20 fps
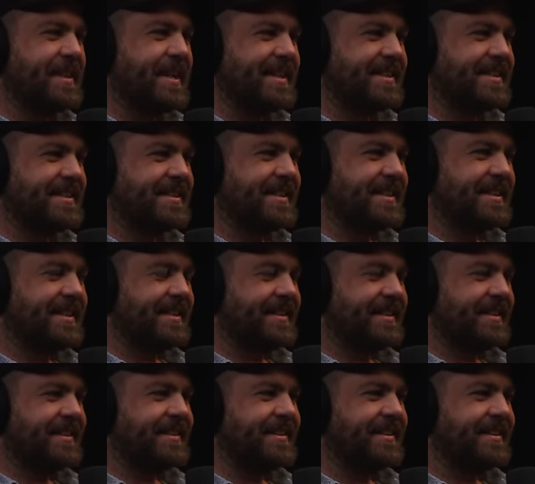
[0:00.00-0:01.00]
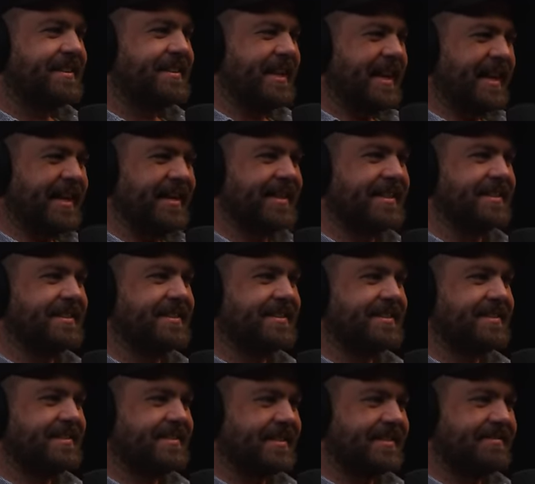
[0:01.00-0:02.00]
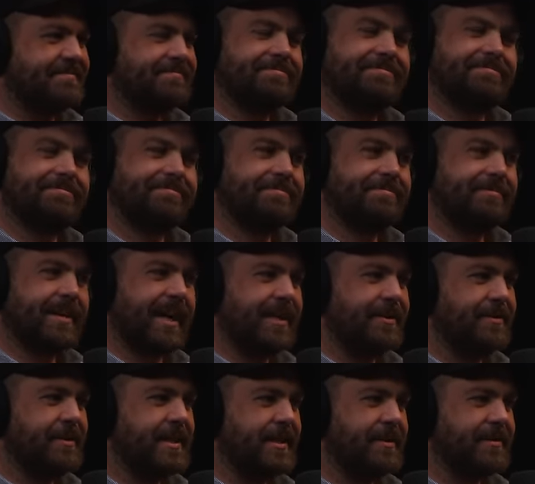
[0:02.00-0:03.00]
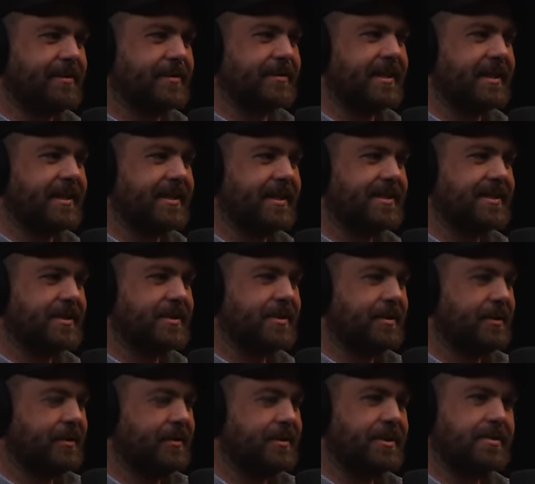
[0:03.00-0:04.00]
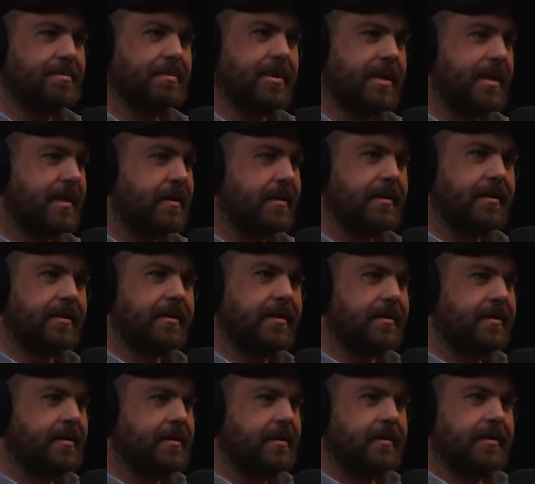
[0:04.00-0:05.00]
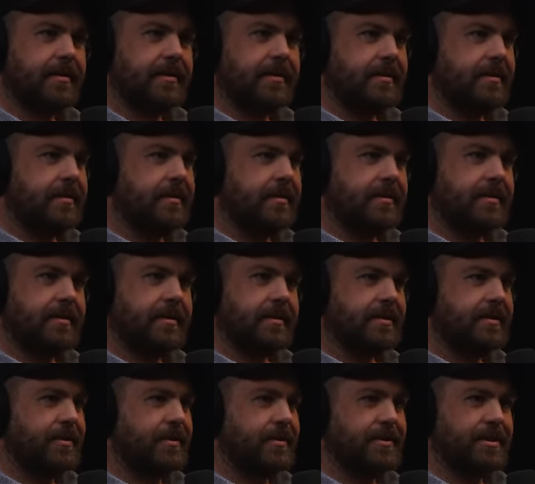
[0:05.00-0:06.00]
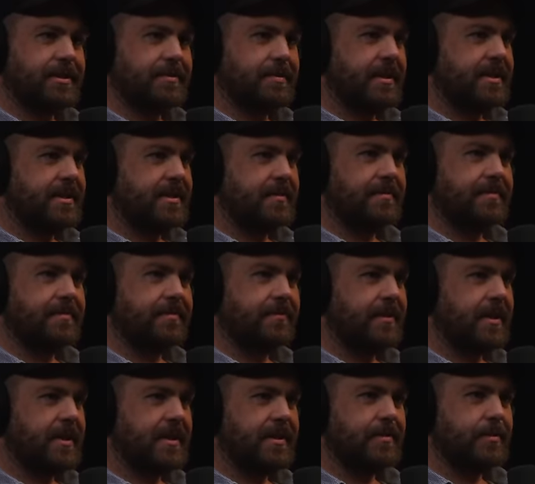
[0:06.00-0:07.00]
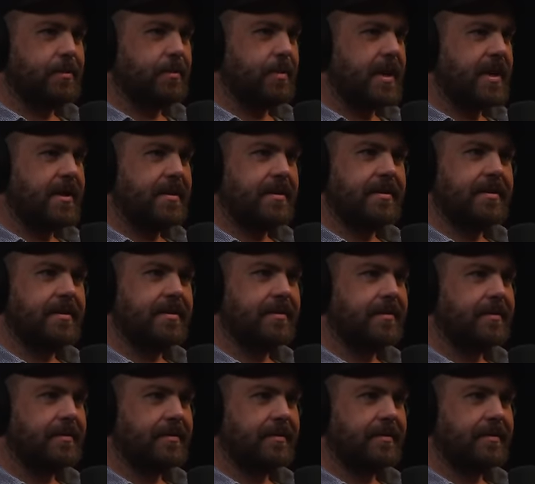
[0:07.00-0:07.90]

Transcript: it's uh, yeah, it's I don't know. Like this could all just be this could all just be some fucking weird